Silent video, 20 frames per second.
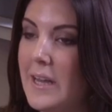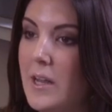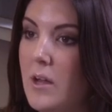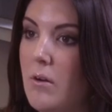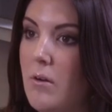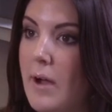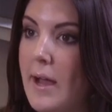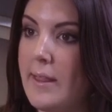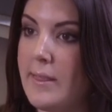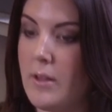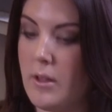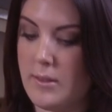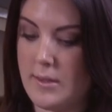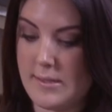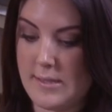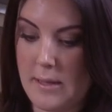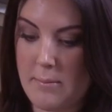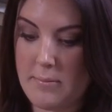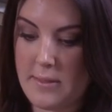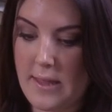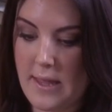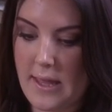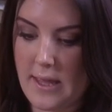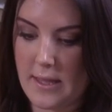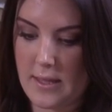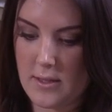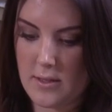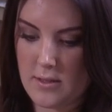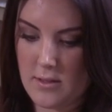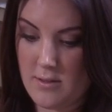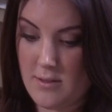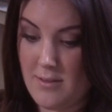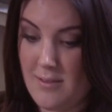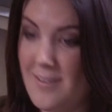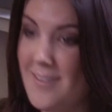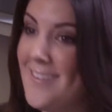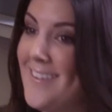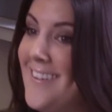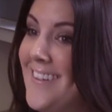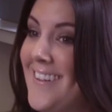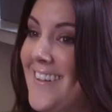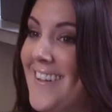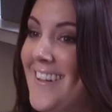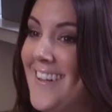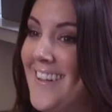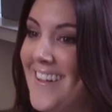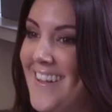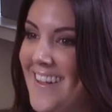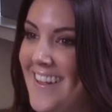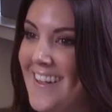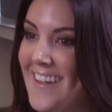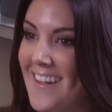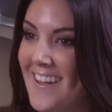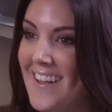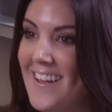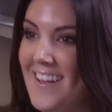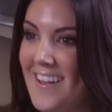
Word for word: why would I you why would you thing. do that? from a strategic standpoint?